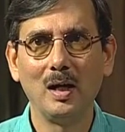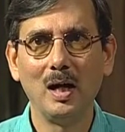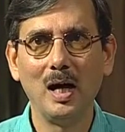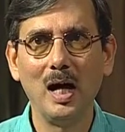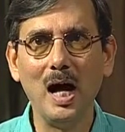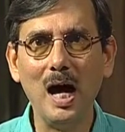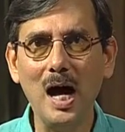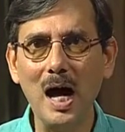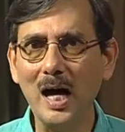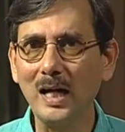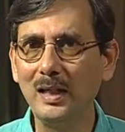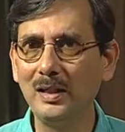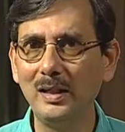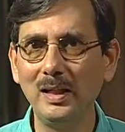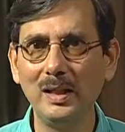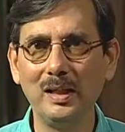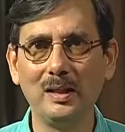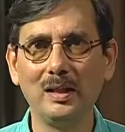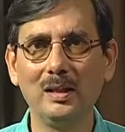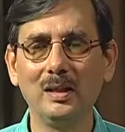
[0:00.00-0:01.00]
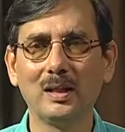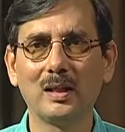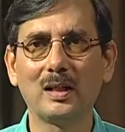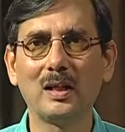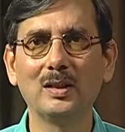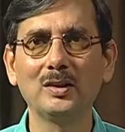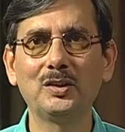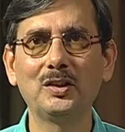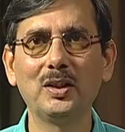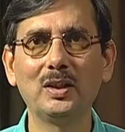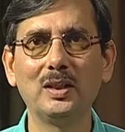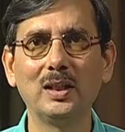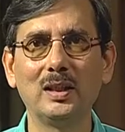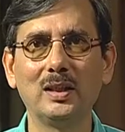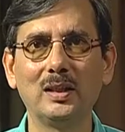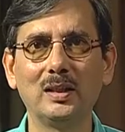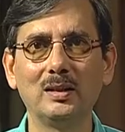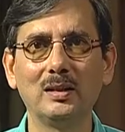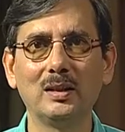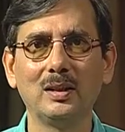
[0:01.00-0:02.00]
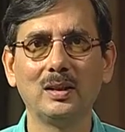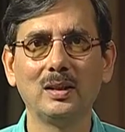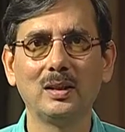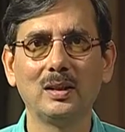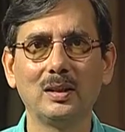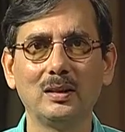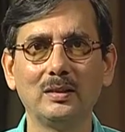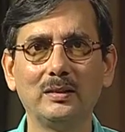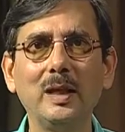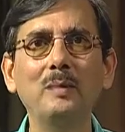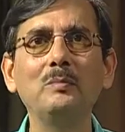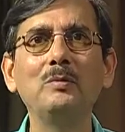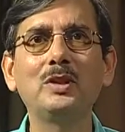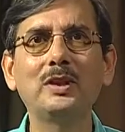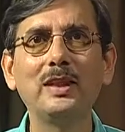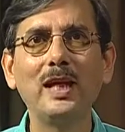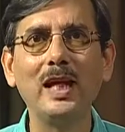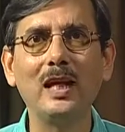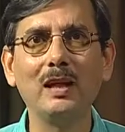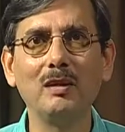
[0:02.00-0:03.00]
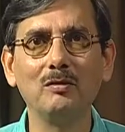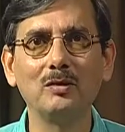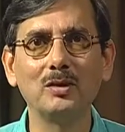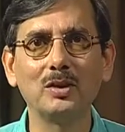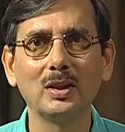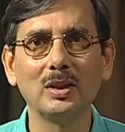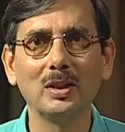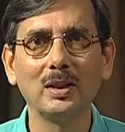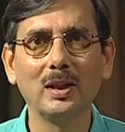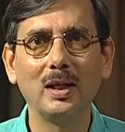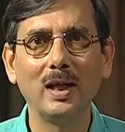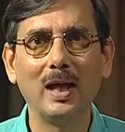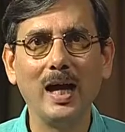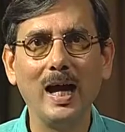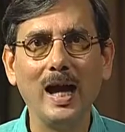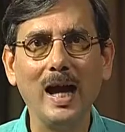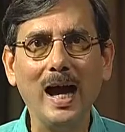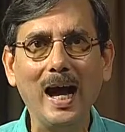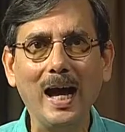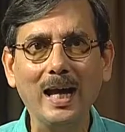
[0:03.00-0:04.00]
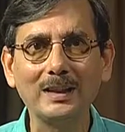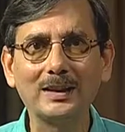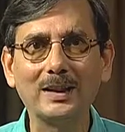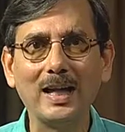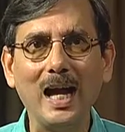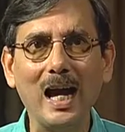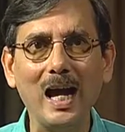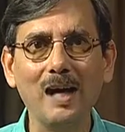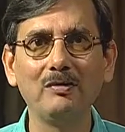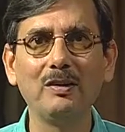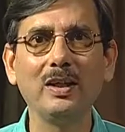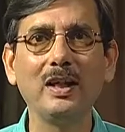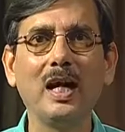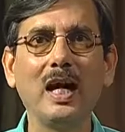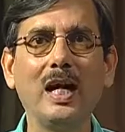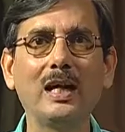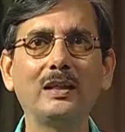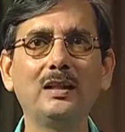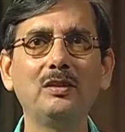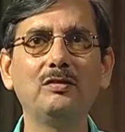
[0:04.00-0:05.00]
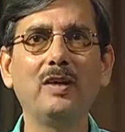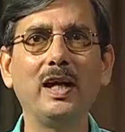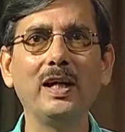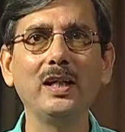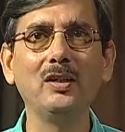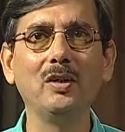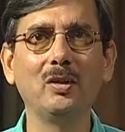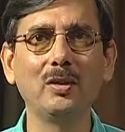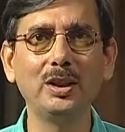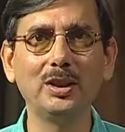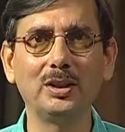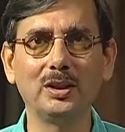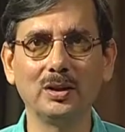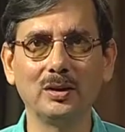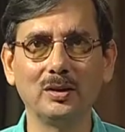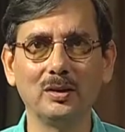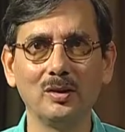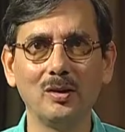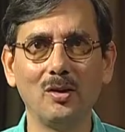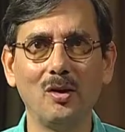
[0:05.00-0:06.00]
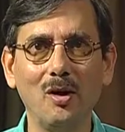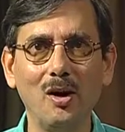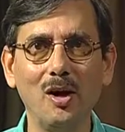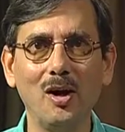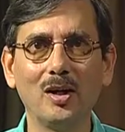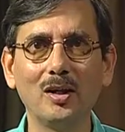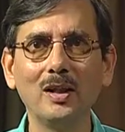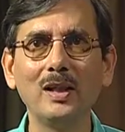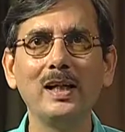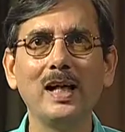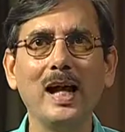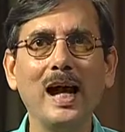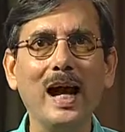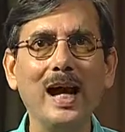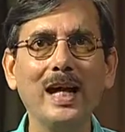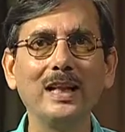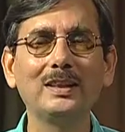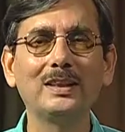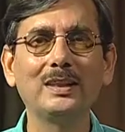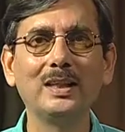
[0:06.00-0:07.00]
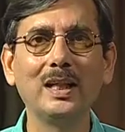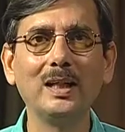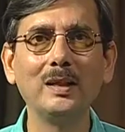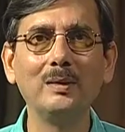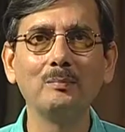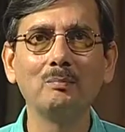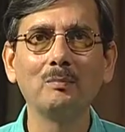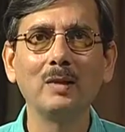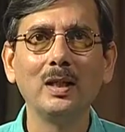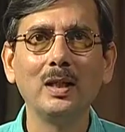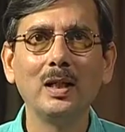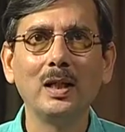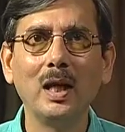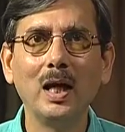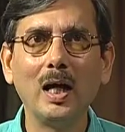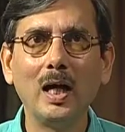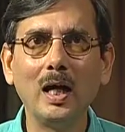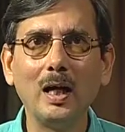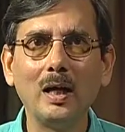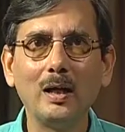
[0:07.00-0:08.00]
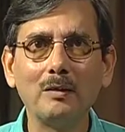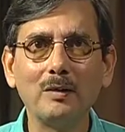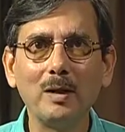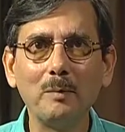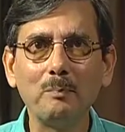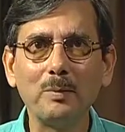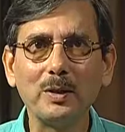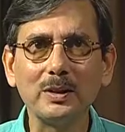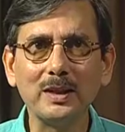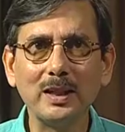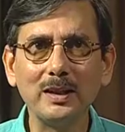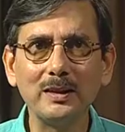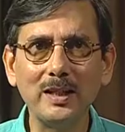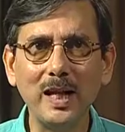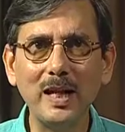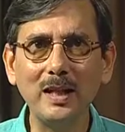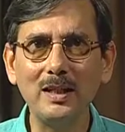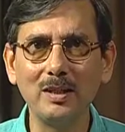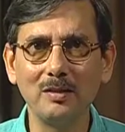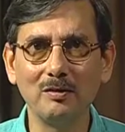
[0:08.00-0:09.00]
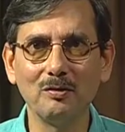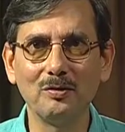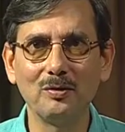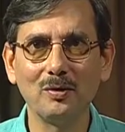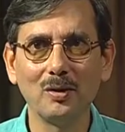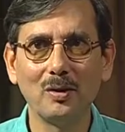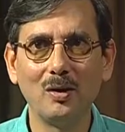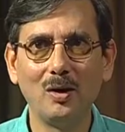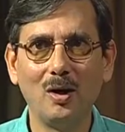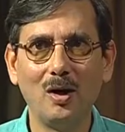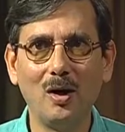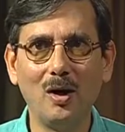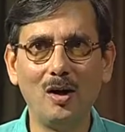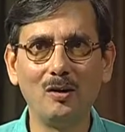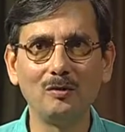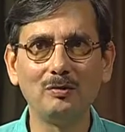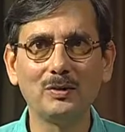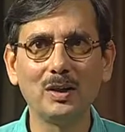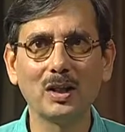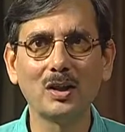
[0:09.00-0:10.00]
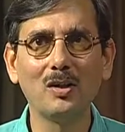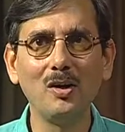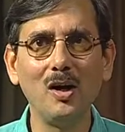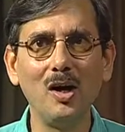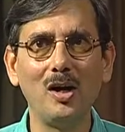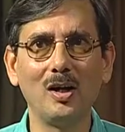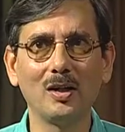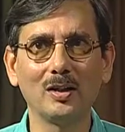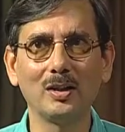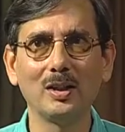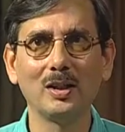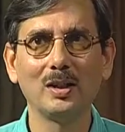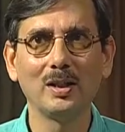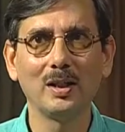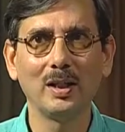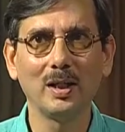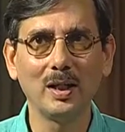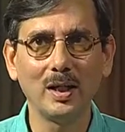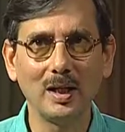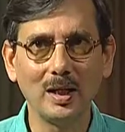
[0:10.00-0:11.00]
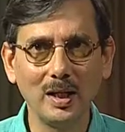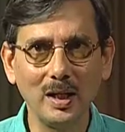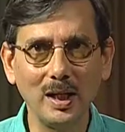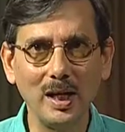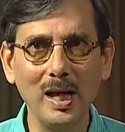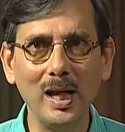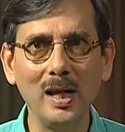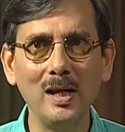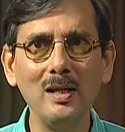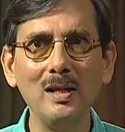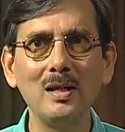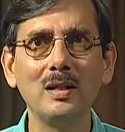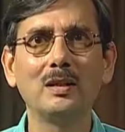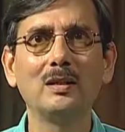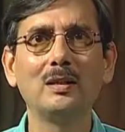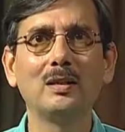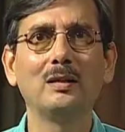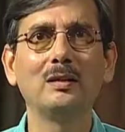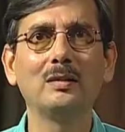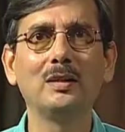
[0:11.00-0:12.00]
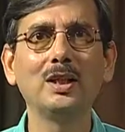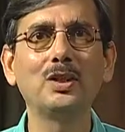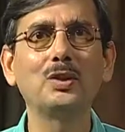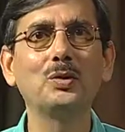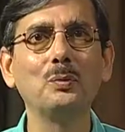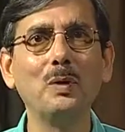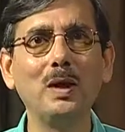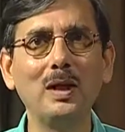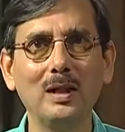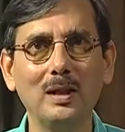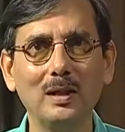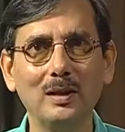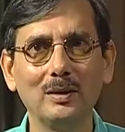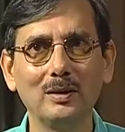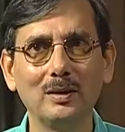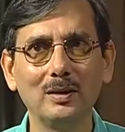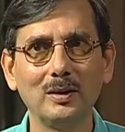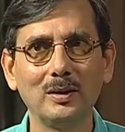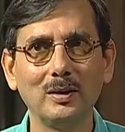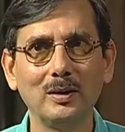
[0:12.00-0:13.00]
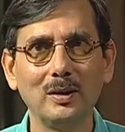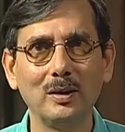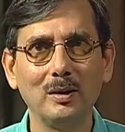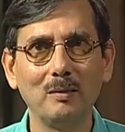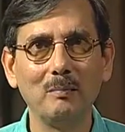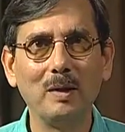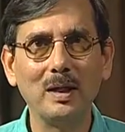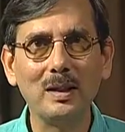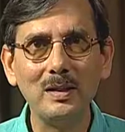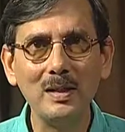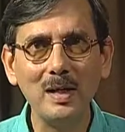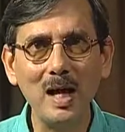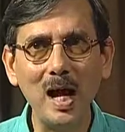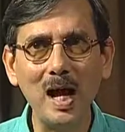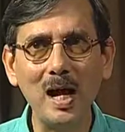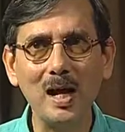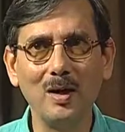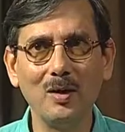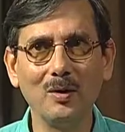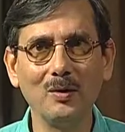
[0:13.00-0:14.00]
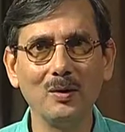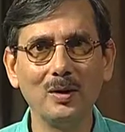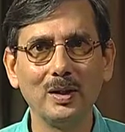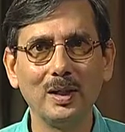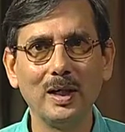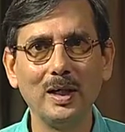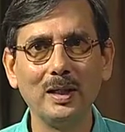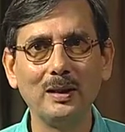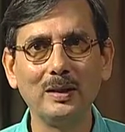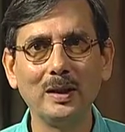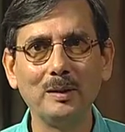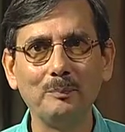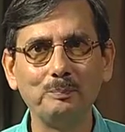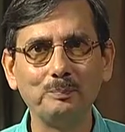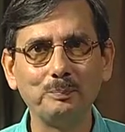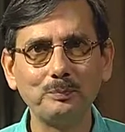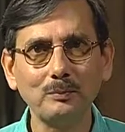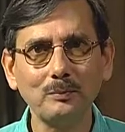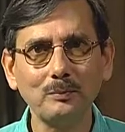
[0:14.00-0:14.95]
hardly considered themselves as having a divine origin or as the uh, representative of the God in this world. But now, in the